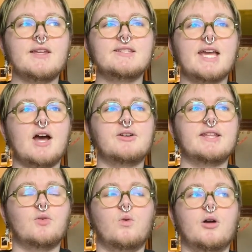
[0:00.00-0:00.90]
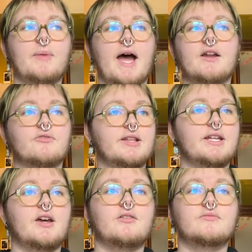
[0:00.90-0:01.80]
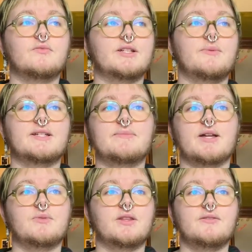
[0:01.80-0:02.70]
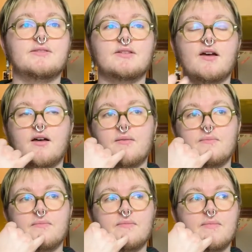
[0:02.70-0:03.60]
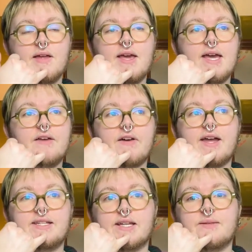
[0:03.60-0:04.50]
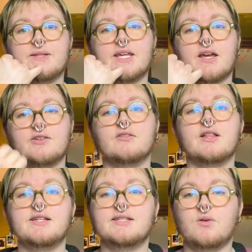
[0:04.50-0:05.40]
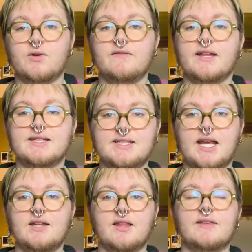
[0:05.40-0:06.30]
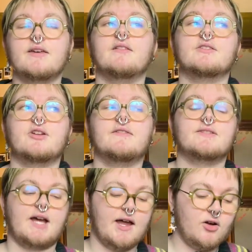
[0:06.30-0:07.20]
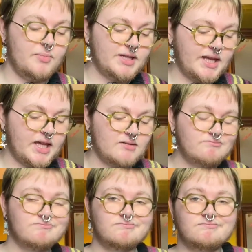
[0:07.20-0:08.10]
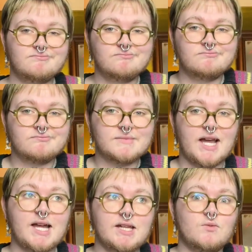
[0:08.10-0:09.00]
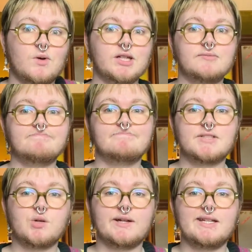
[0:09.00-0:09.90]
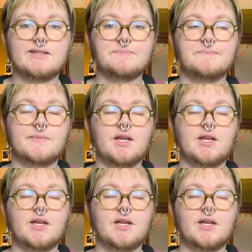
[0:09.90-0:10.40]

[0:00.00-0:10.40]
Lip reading: down and like warp. I don't really know what to expect with those. If I had done them in like underglaze, they would have like stayed like the illustrative style, but like I didn't want to, so I didn't.